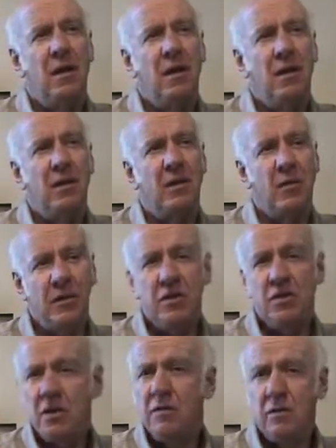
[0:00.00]
And we
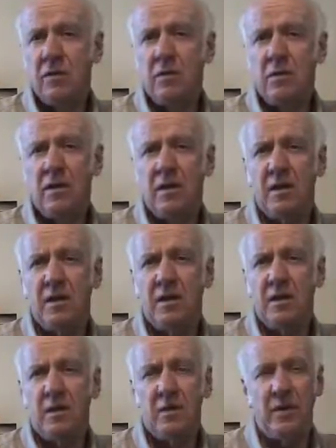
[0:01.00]
need you here for the whole day.
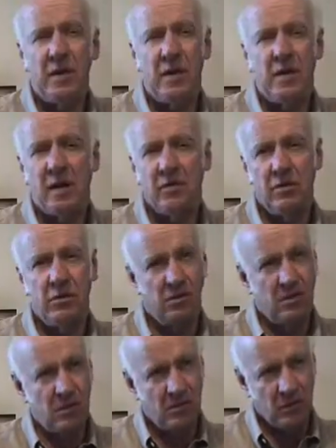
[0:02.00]
We can't have you,
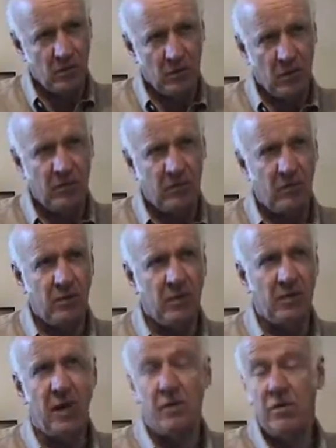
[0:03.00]
going off and
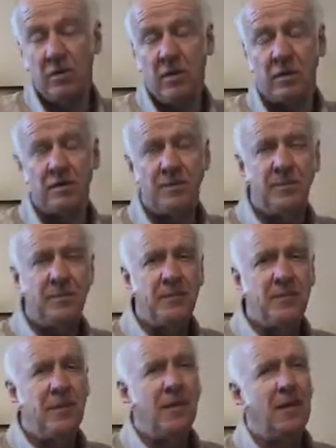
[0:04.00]
doing other things.
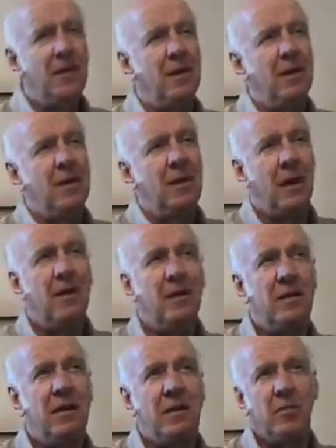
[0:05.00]

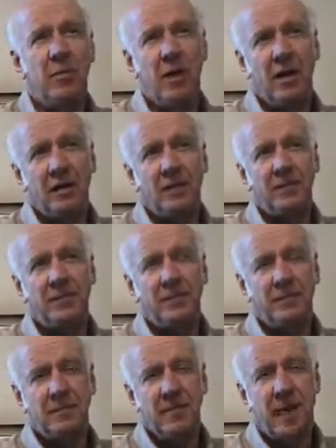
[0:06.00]
Unintended impact,
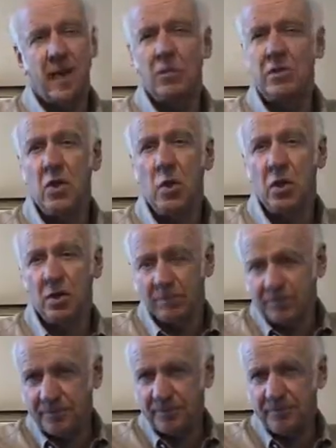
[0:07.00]
I was an ogre.